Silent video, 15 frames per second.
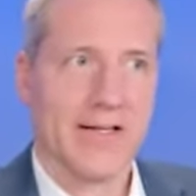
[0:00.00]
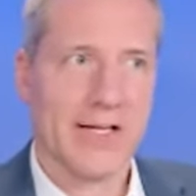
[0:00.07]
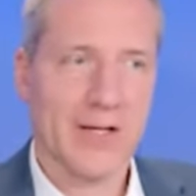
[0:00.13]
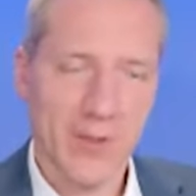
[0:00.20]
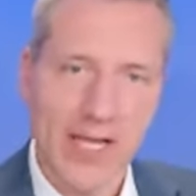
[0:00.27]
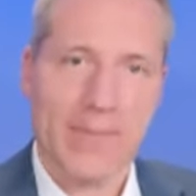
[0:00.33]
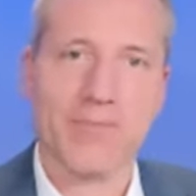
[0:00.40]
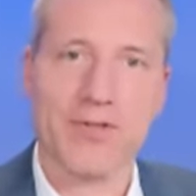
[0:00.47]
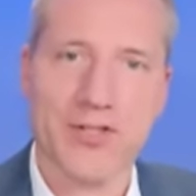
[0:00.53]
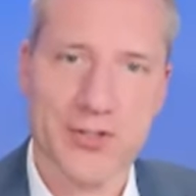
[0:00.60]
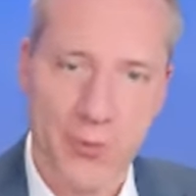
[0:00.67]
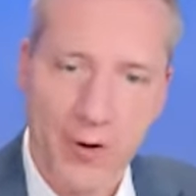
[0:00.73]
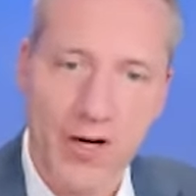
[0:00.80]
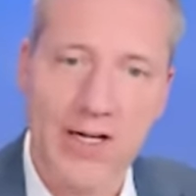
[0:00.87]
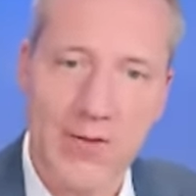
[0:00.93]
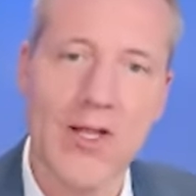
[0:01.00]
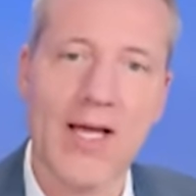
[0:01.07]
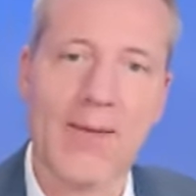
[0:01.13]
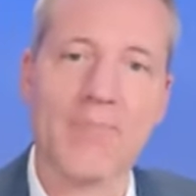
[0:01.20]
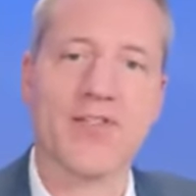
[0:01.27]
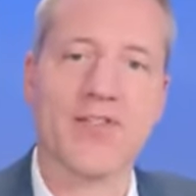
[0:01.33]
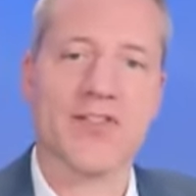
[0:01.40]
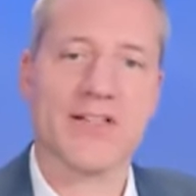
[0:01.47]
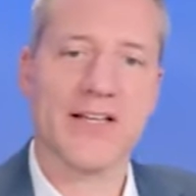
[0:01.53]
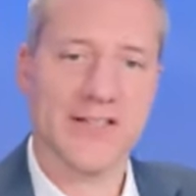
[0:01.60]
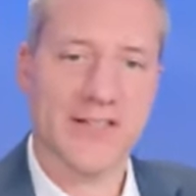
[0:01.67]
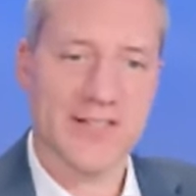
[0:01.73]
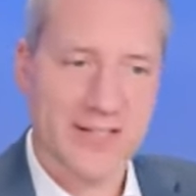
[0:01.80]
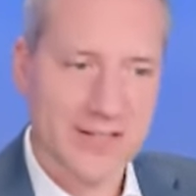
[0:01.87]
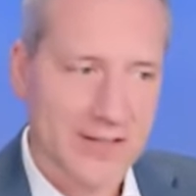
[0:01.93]
clips, short clips.
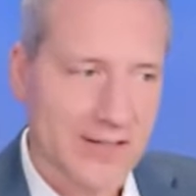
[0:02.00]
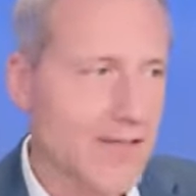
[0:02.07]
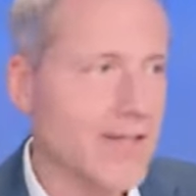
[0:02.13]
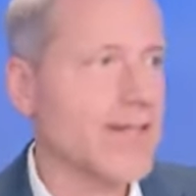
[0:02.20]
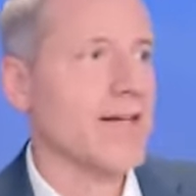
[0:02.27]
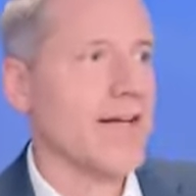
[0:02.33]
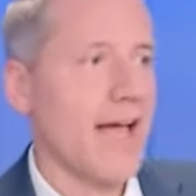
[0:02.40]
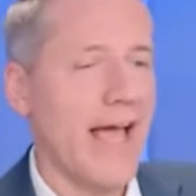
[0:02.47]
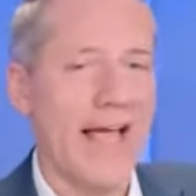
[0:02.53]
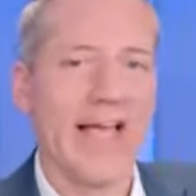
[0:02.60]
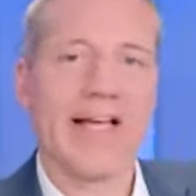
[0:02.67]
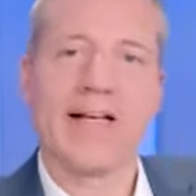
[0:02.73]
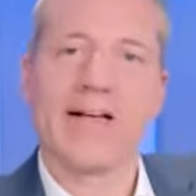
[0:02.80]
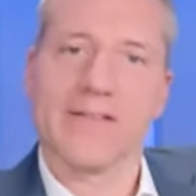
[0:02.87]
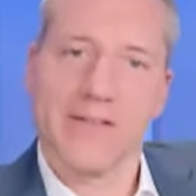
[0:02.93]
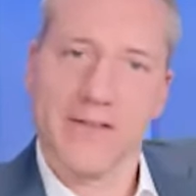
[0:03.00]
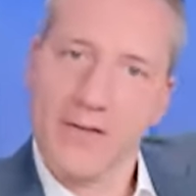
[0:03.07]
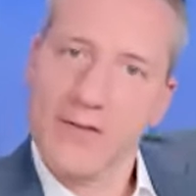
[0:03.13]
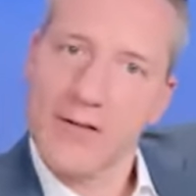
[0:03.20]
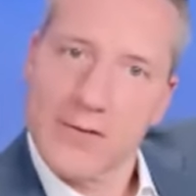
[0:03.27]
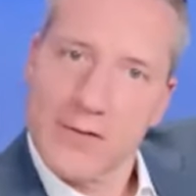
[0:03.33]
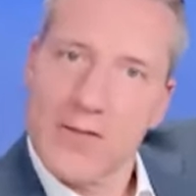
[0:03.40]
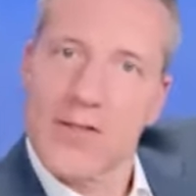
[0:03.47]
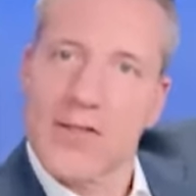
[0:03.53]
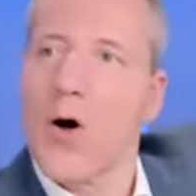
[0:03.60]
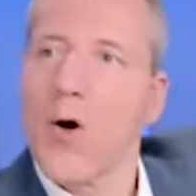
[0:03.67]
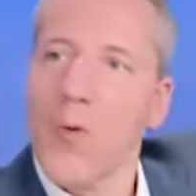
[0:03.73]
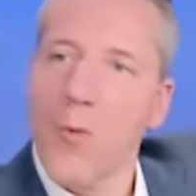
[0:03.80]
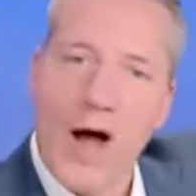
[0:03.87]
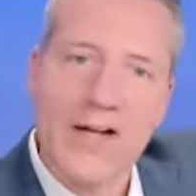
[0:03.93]
It's, hey,
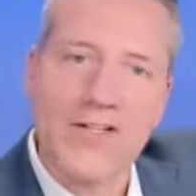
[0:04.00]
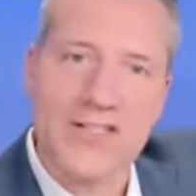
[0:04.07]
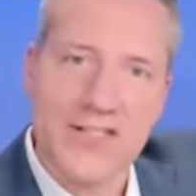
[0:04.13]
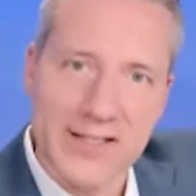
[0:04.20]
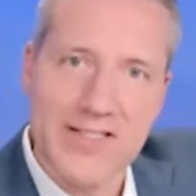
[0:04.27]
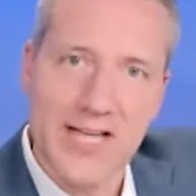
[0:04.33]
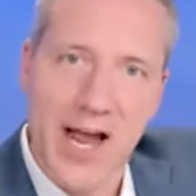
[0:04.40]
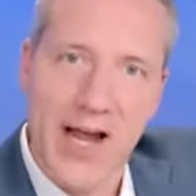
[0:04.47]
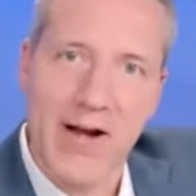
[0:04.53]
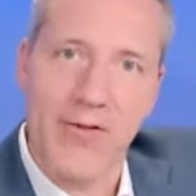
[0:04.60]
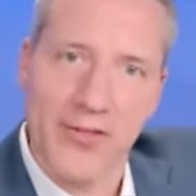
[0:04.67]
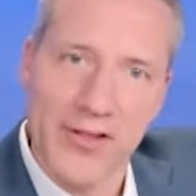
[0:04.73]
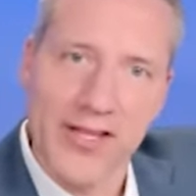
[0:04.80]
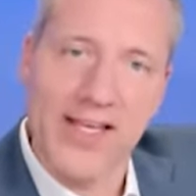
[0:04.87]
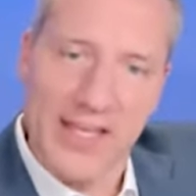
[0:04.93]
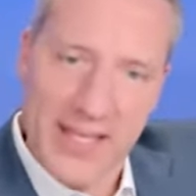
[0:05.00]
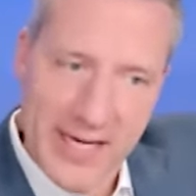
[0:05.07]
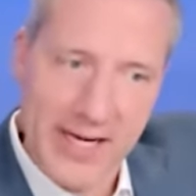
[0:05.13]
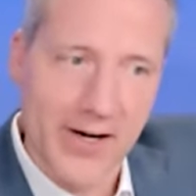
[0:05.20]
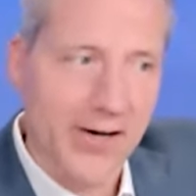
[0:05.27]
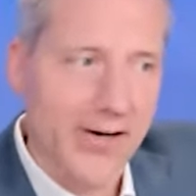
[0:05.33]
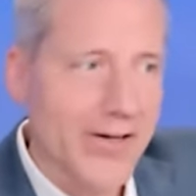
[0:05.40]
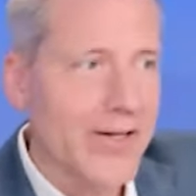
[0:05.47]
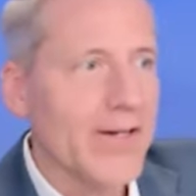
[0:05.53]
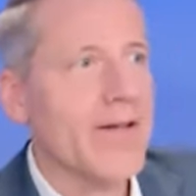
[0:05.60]
go watch the entire thing here.